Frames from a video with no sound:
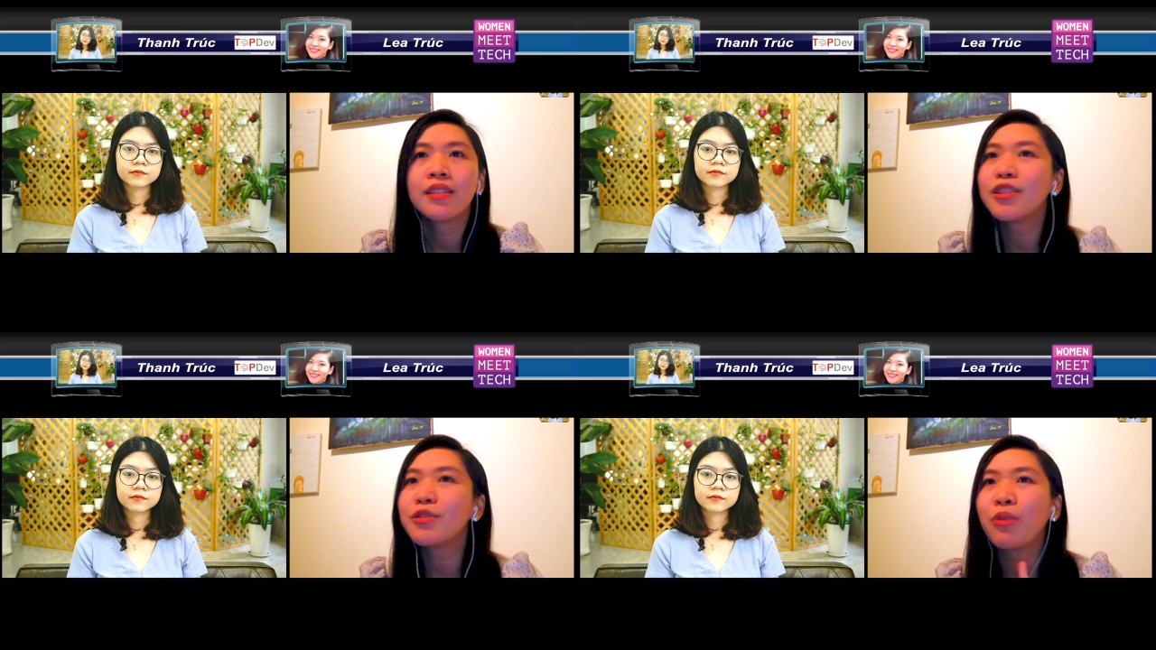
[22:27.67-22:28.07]

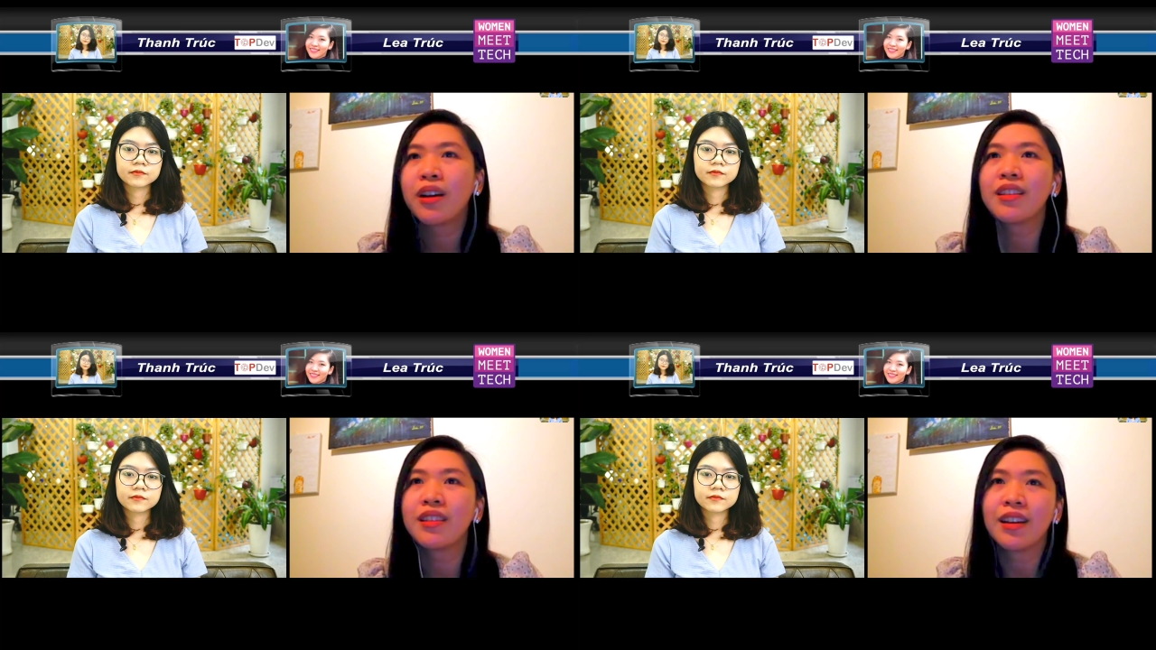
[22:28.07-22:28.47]
Speaker 1: Just
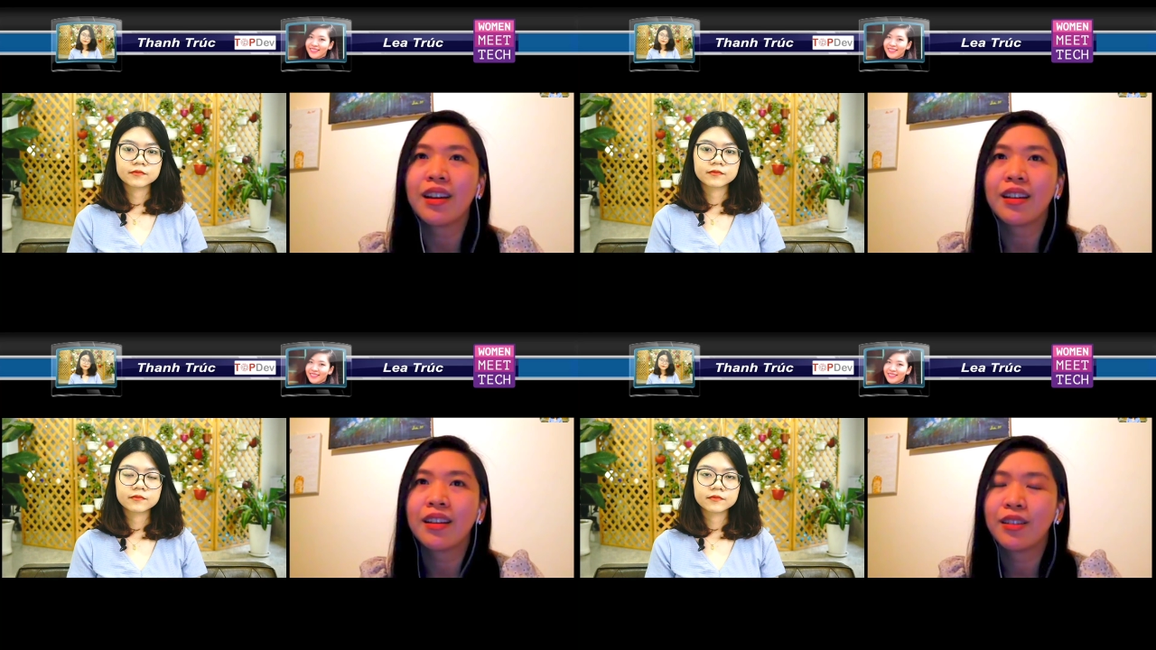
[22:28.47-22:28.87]
one
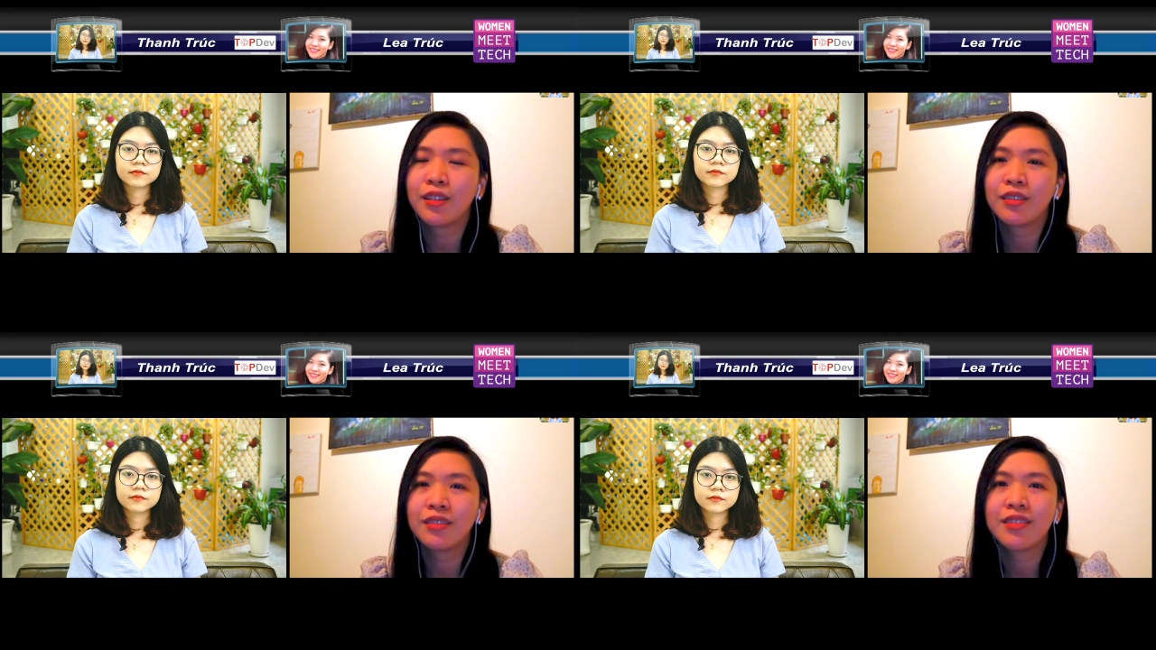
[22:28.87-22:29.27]
thing, you
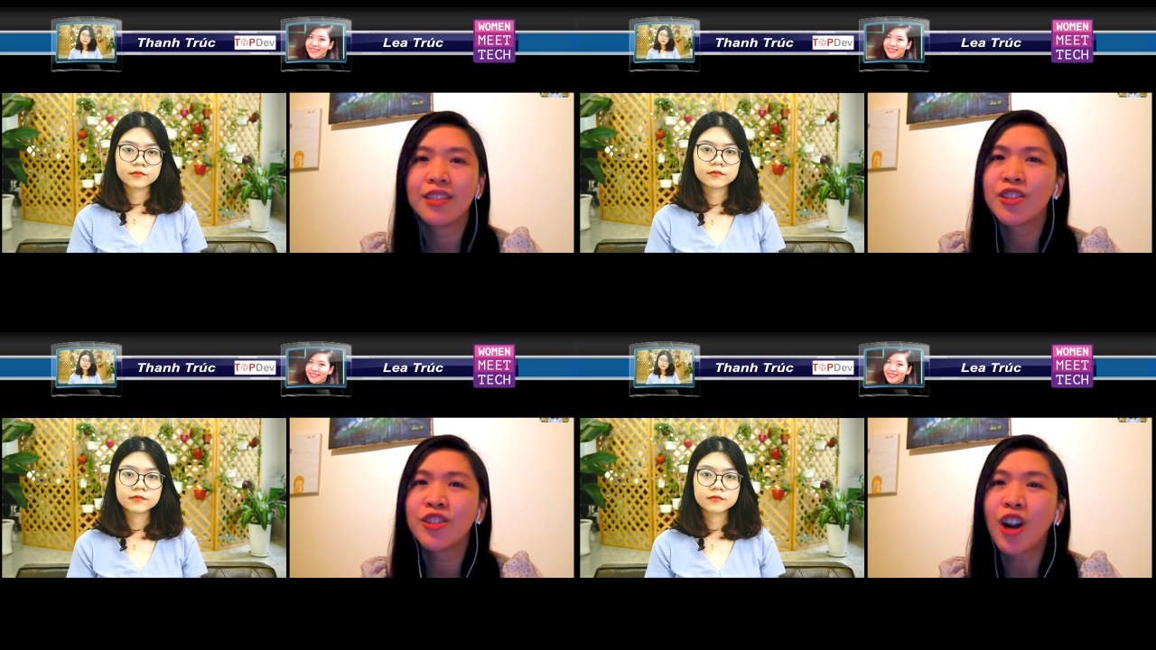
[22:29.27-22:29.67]
know,
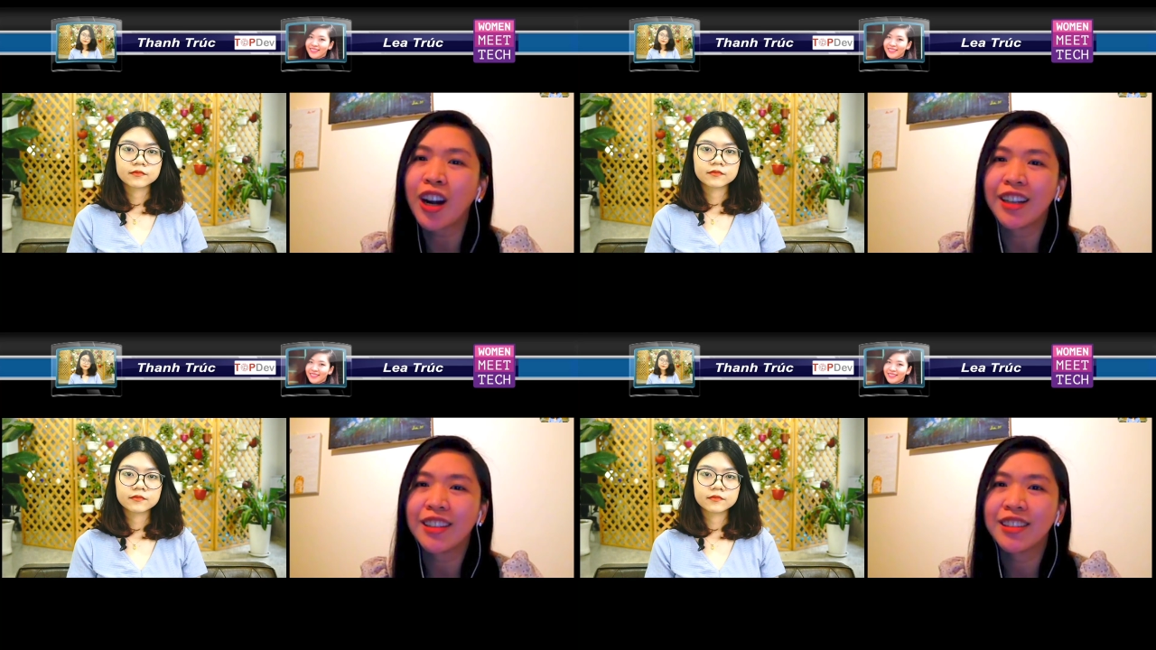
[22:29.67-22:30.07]
just
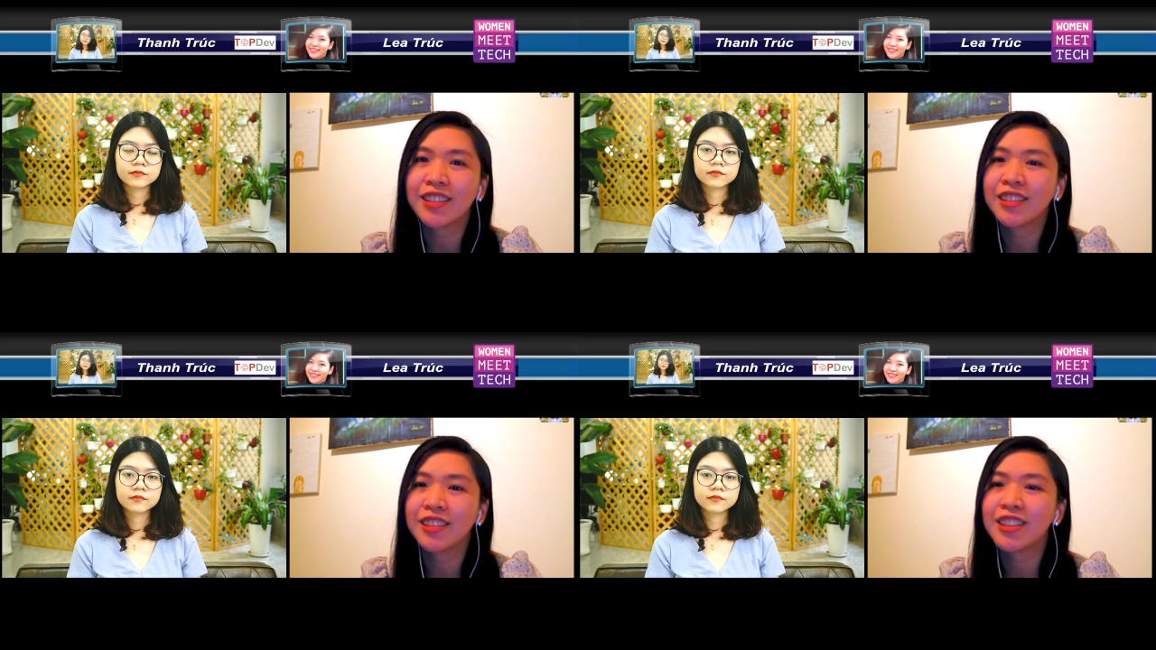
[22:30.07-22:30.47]
start,
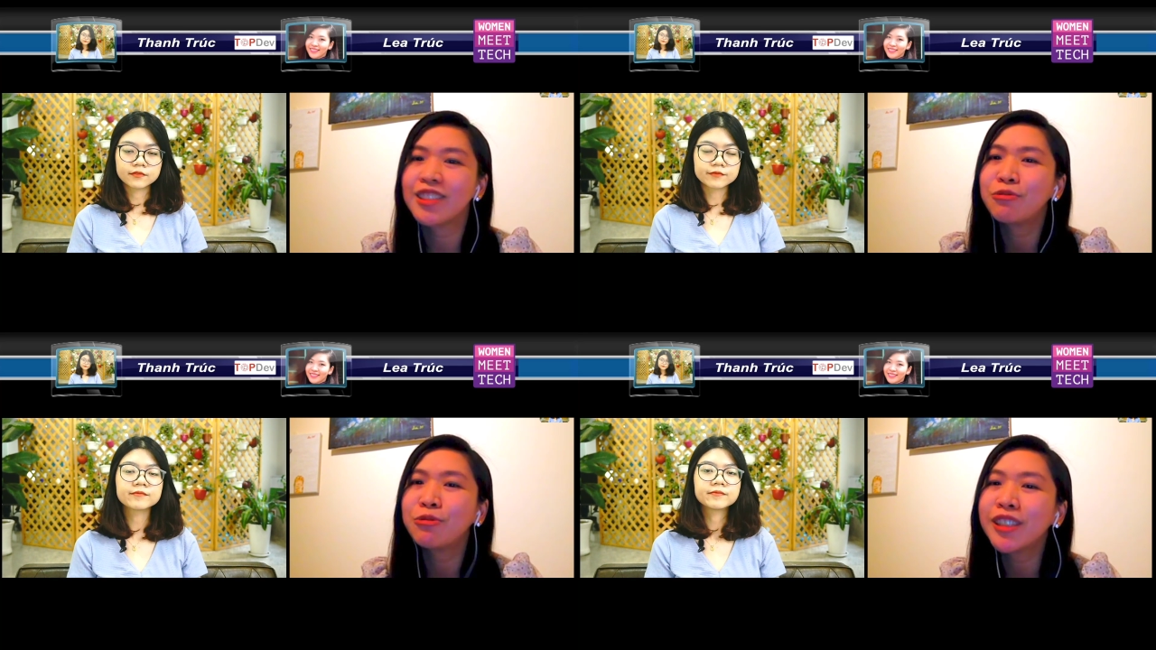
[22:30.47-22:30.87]

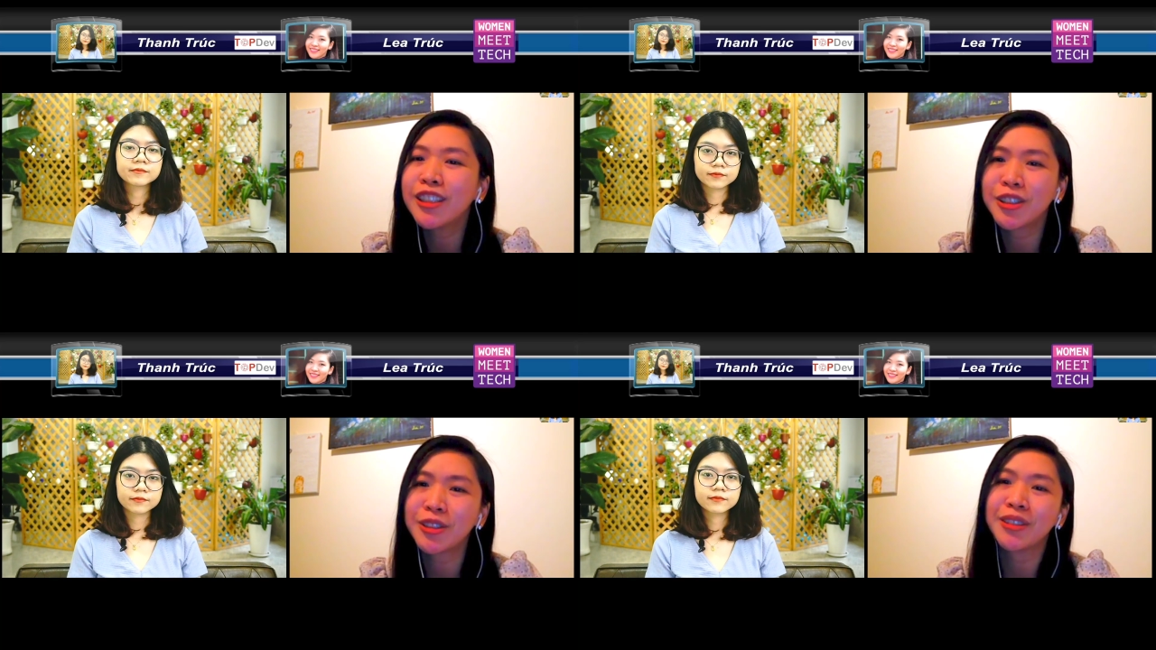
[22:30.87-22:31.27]
just really
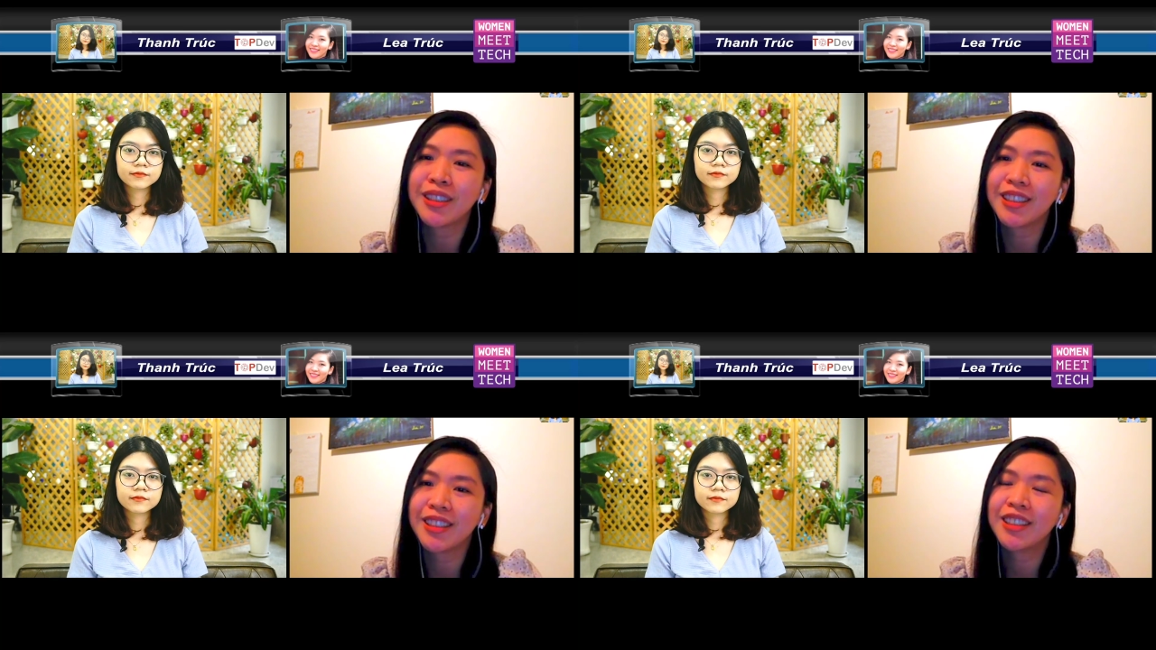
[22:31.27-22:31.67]
do
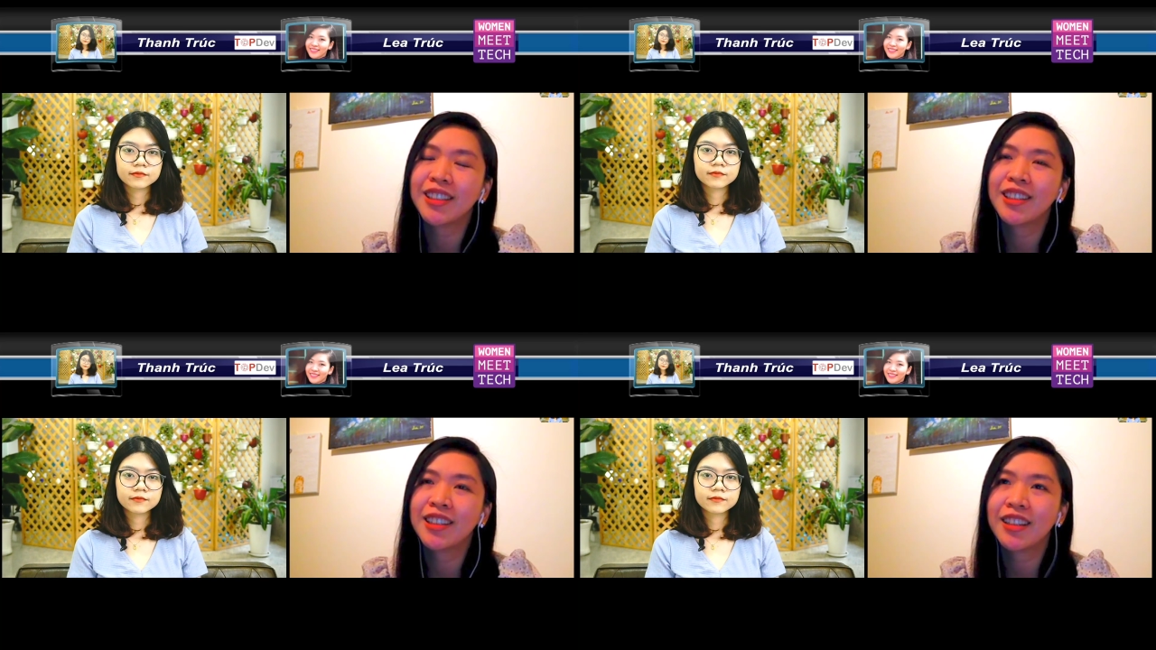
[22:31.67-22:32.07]
it,
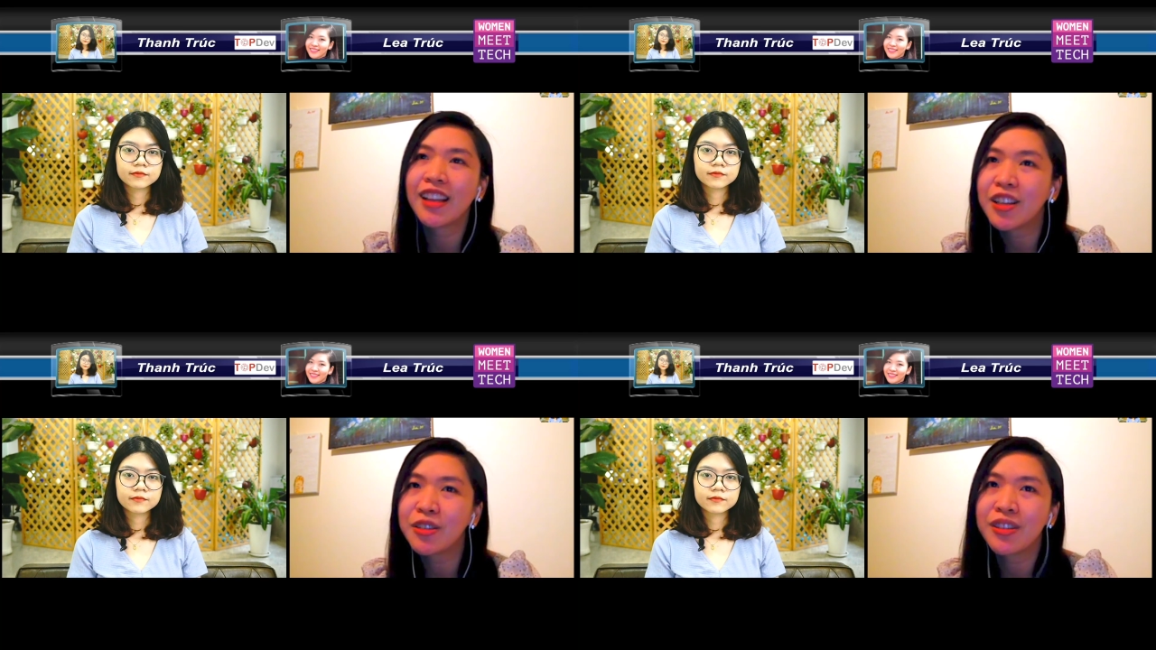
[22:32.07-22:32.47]
and
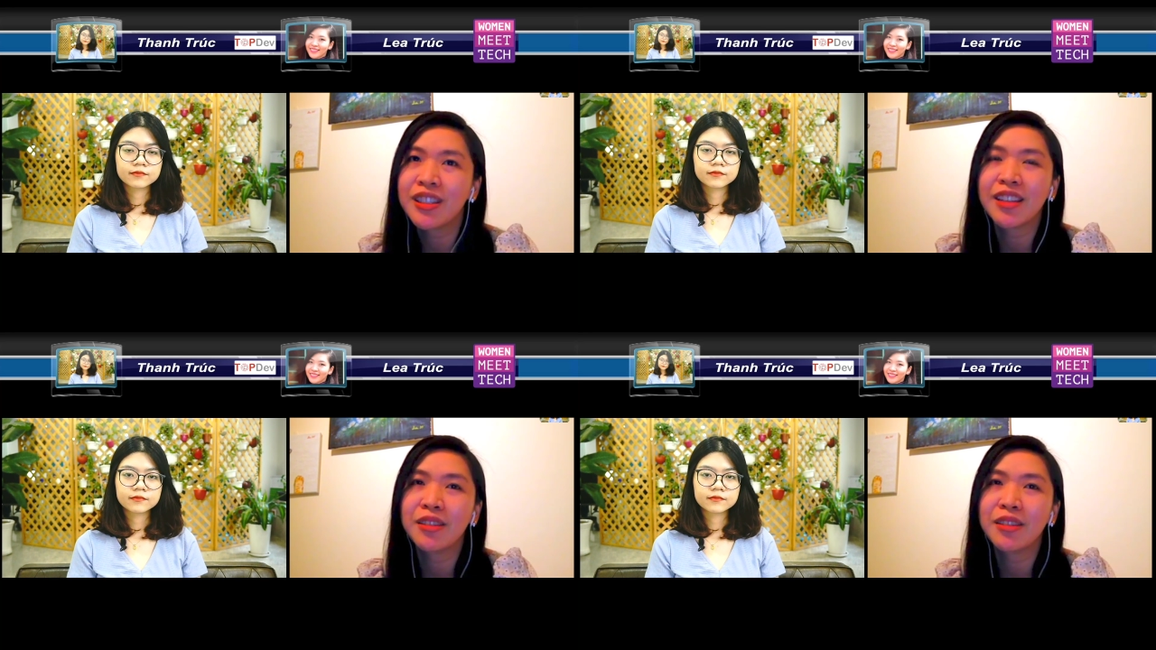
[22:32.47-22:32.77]
then you will see